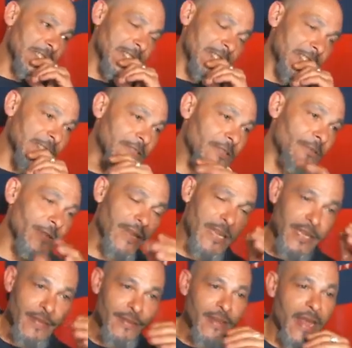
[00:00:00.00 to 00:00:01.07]
So
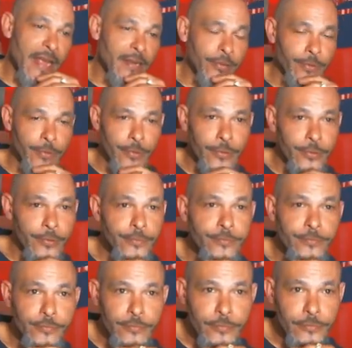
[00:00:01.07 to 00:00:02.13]
then that accrued,
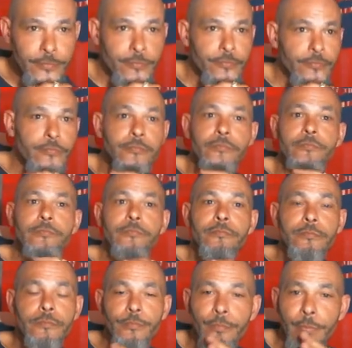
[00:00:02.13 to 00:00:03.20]

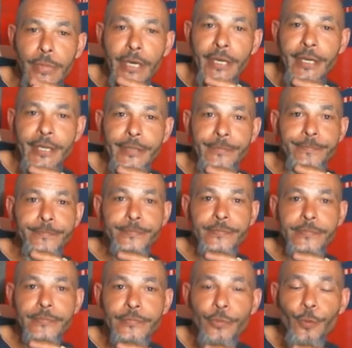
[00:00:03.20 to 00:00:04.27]
but
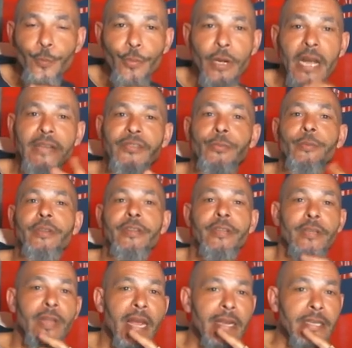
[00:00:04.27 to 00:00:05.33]
approximately
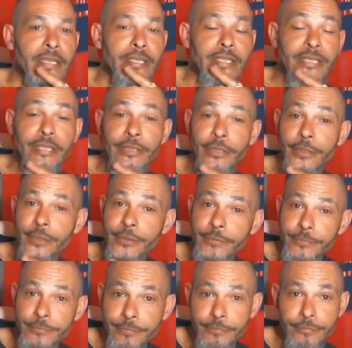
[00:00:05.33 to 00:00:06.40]
like a year
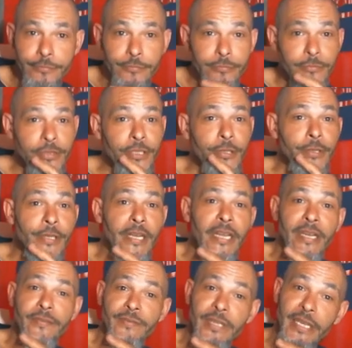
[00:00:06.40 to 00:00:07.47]
and a
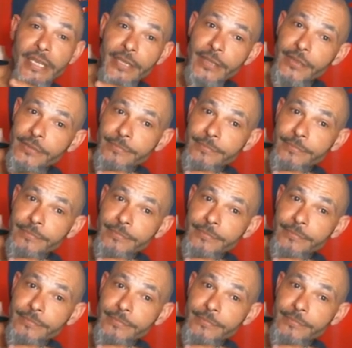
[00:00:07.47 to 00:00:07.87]
half later,